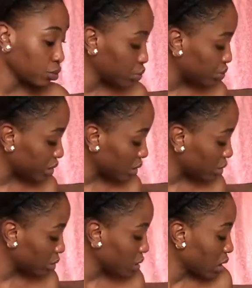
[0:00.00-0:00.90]

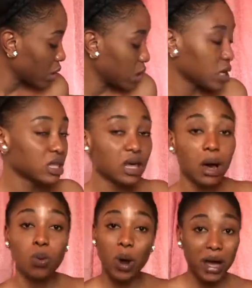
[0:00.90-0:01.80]
using
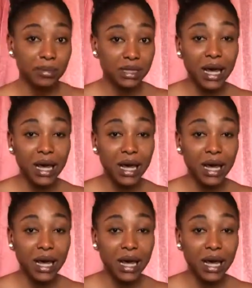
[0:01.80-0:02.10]
either wipes.